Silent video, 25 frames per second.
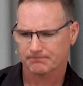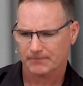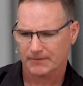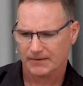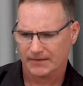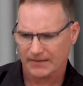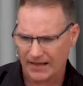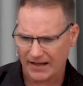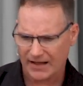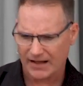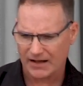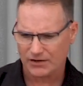
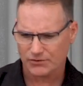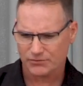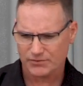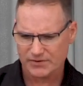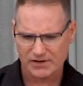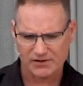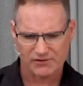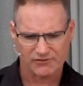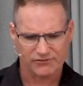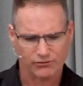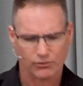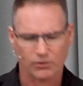God
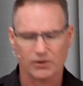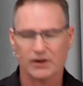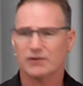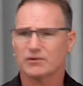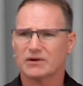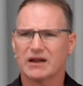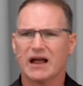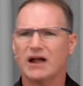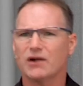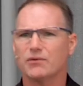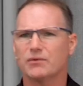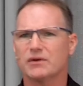reinforces, and
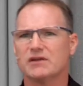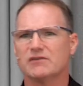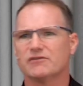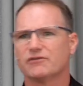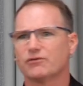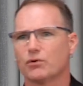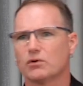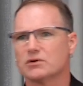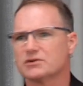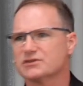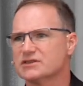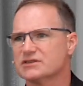God
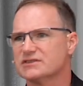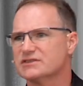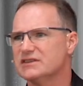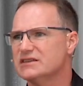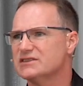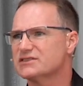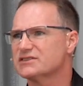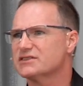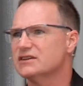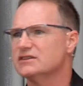reinforces these